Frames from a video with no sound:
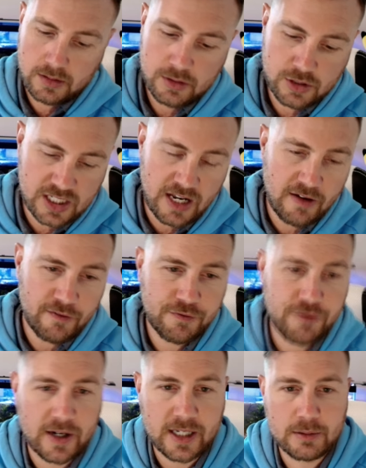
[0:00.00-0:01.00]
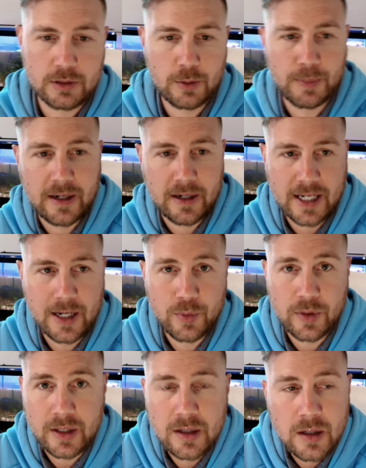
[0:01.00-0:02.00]
Just can't fucking do better, can
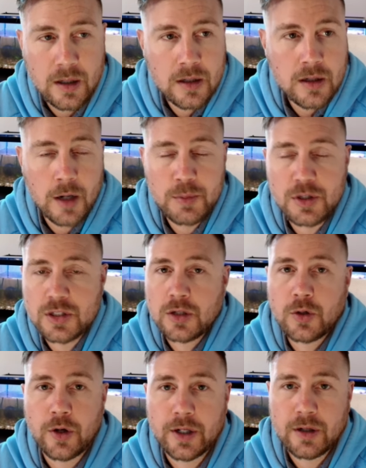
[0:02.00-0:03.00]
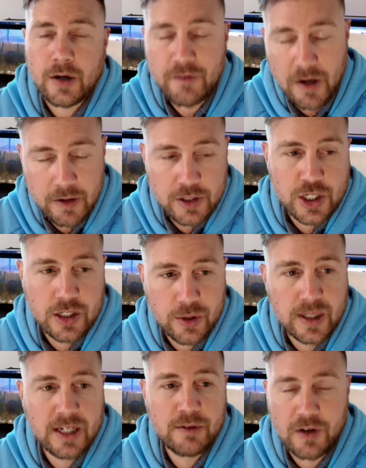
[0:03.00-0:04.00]
we? I'm just annoyed. I'm very
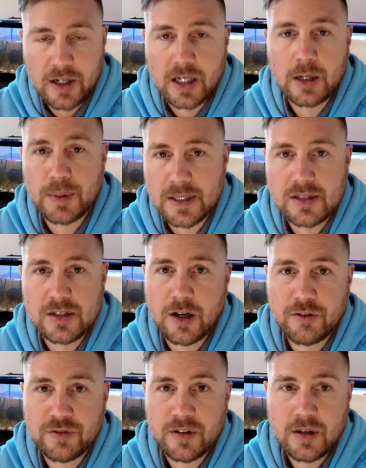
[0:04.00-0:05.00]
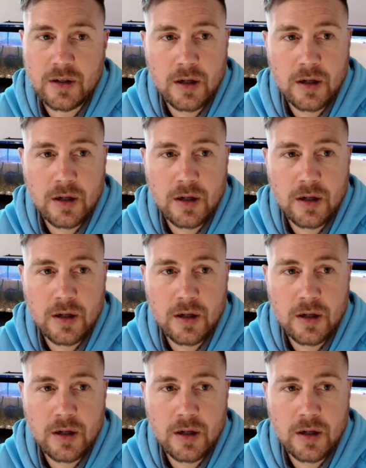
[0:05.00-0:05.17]
genuinely fucking pissed off.